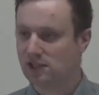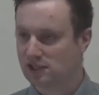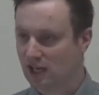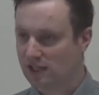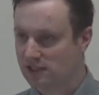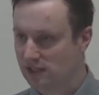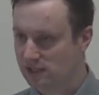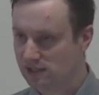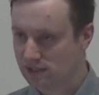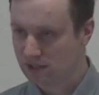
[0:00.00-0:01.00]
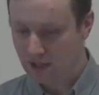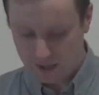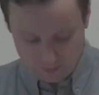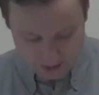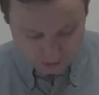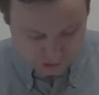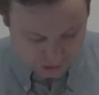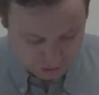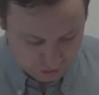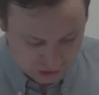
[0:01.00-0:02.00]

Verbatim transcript: to Titus, My true